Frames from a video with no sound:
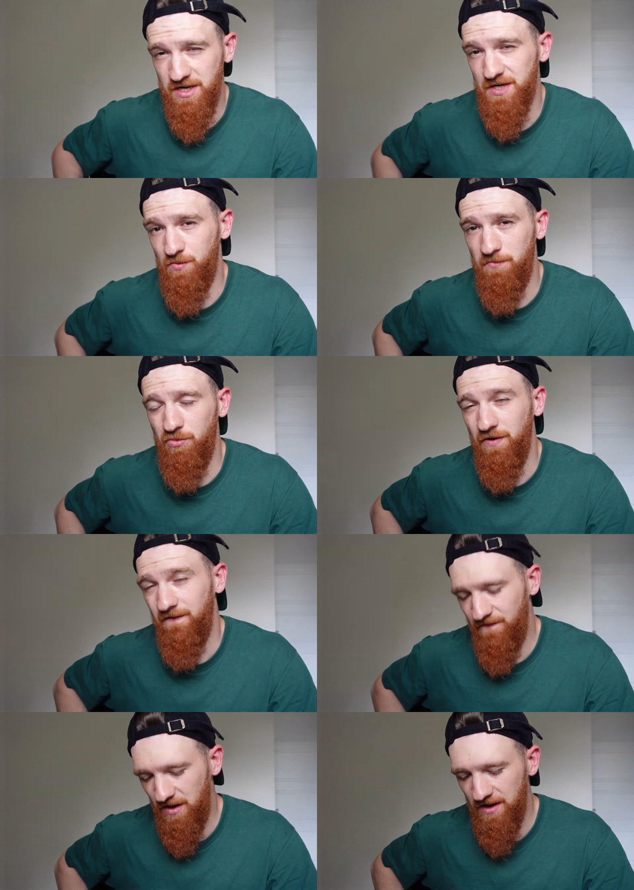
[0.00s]
to
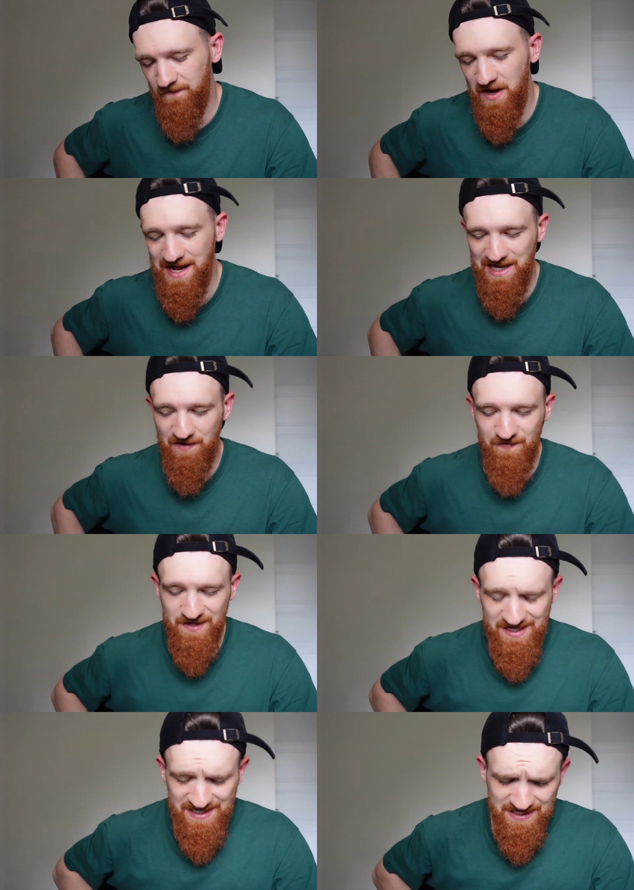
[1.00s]
1.5. Now for the
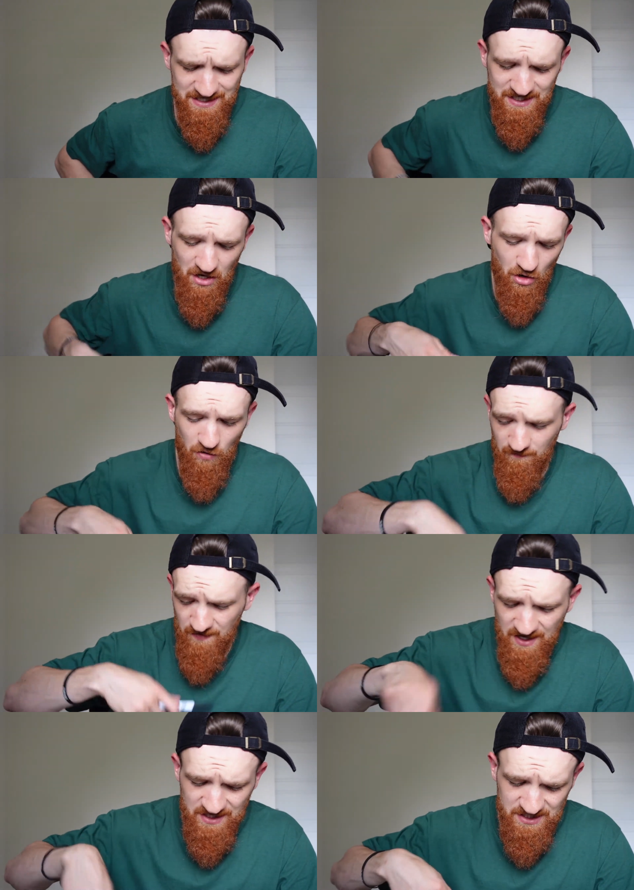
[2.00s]
ease of
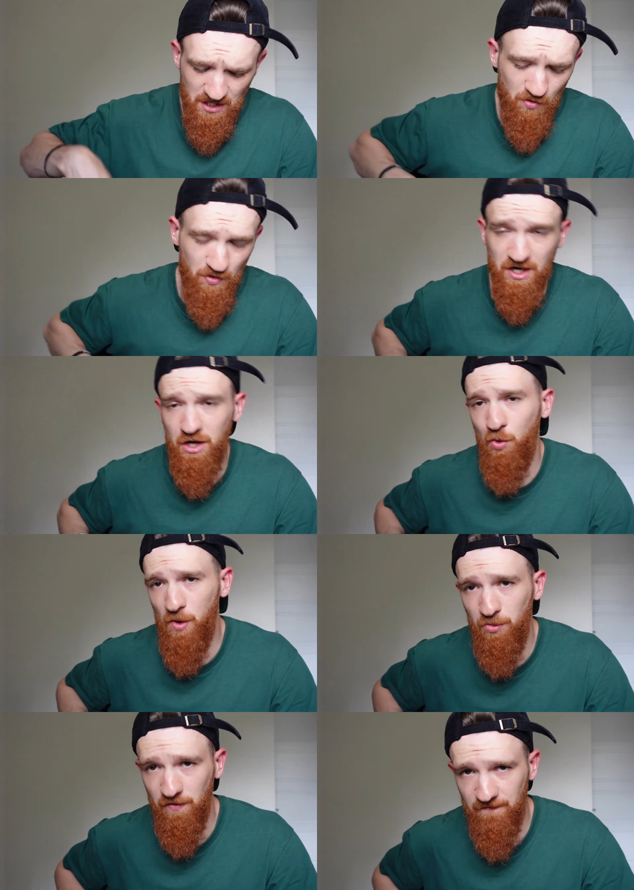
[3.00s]
this, we're going to go
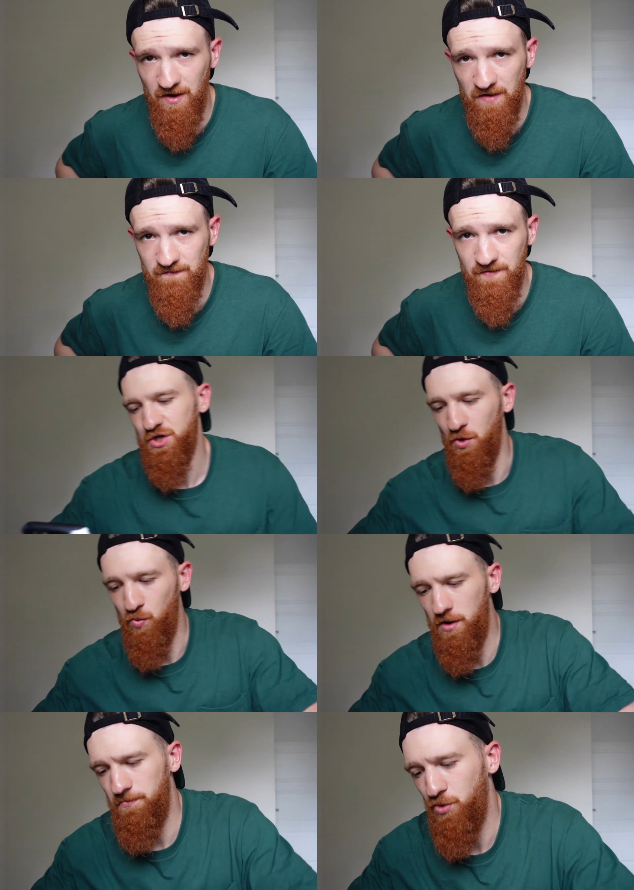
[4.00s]
1.5. So
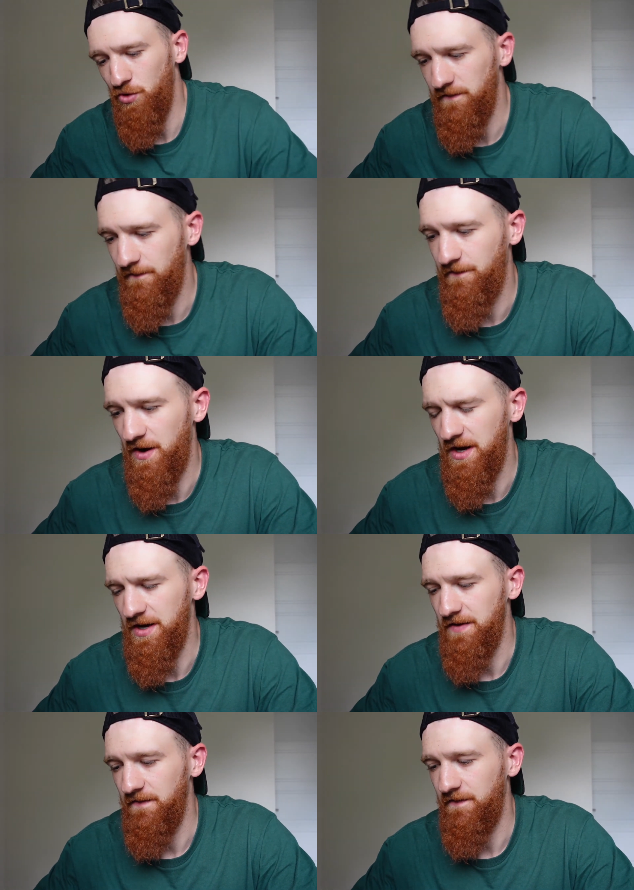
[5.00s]

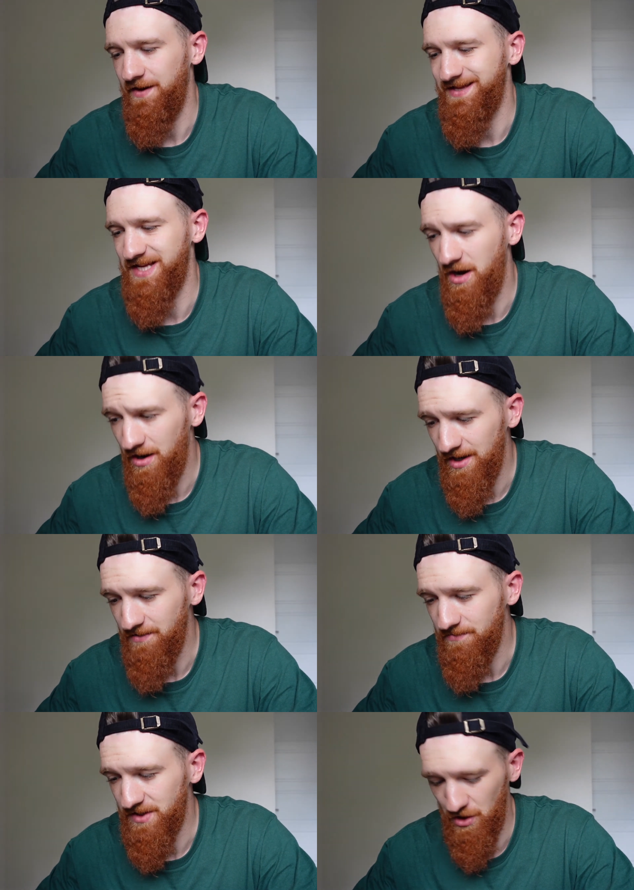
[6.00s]
1.5
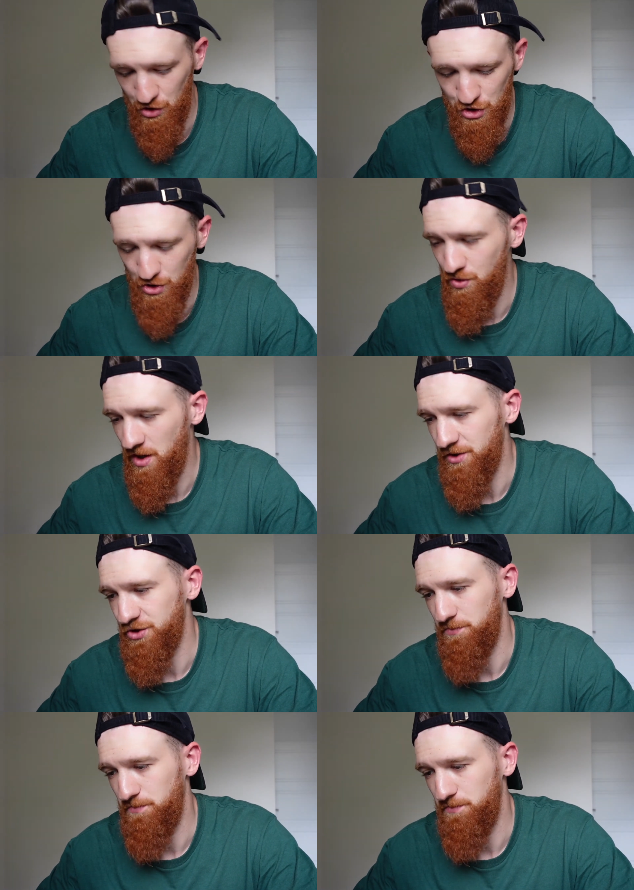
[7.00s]
times 200